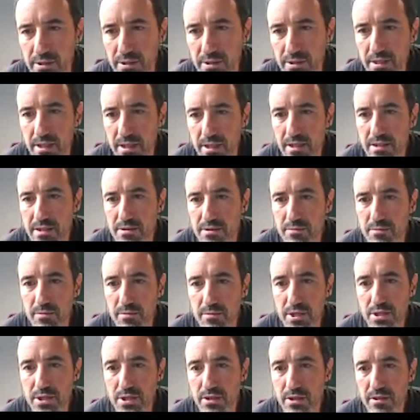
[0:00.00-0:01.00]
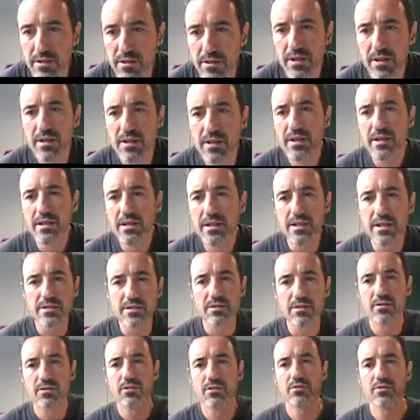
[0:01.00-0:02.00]
tilde is a measure, is
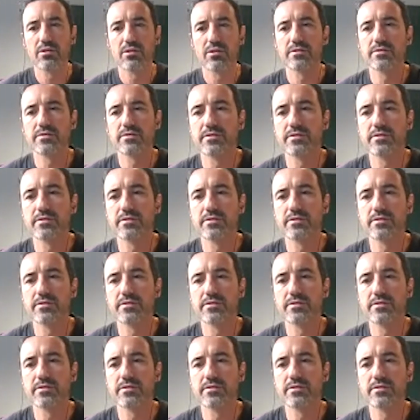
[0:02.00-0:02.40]
a law of,